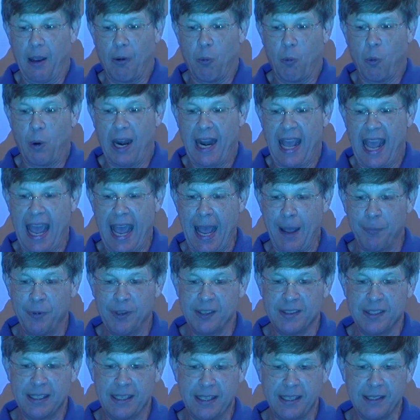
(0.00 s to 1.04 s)
what
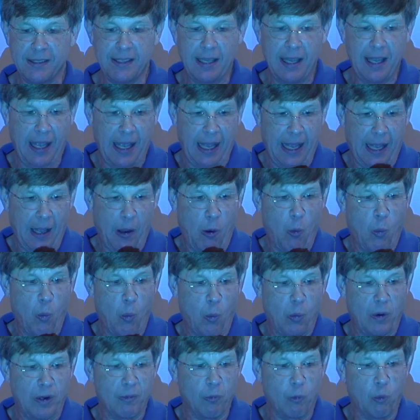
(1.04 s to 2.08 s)
happens is,
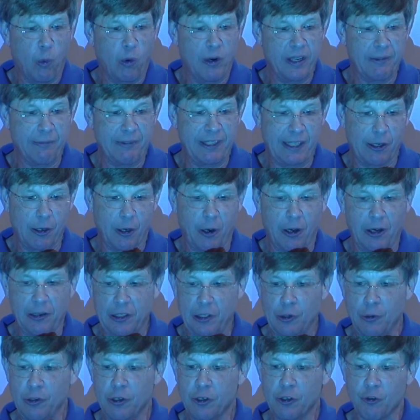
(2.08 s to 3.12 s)
we call it
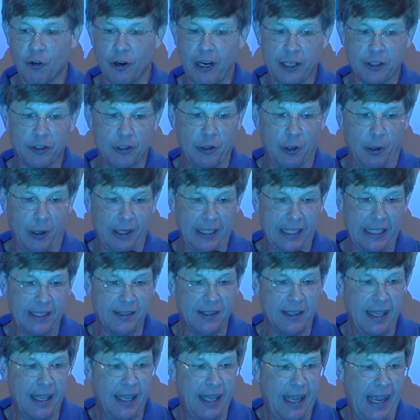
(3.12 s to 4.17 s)
unidirectional at
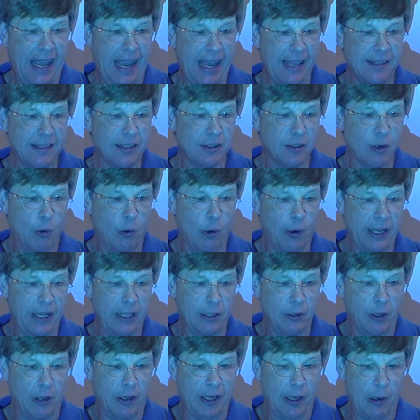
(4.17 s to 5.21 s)
least, as it's going
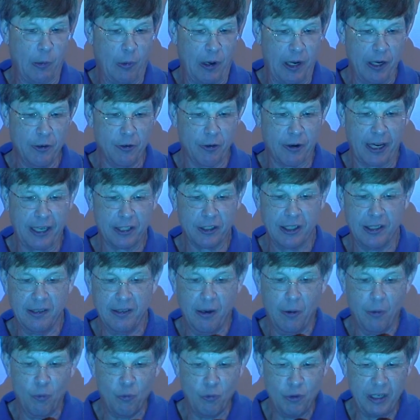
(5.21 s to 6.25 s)
along in one
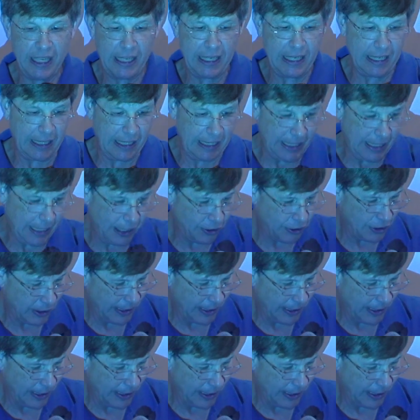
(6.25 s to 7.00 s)
direction, reading each